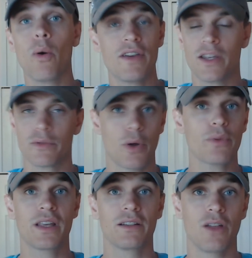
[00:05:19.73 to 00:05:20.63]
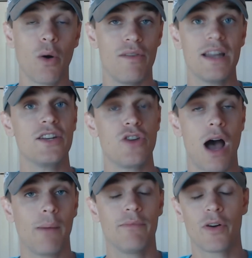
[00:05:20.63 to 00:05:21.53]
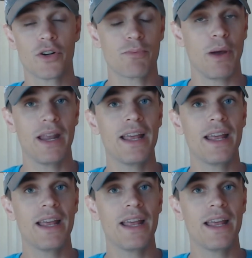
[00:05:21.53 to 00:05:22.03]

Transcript: of it you know don't think low of any job first but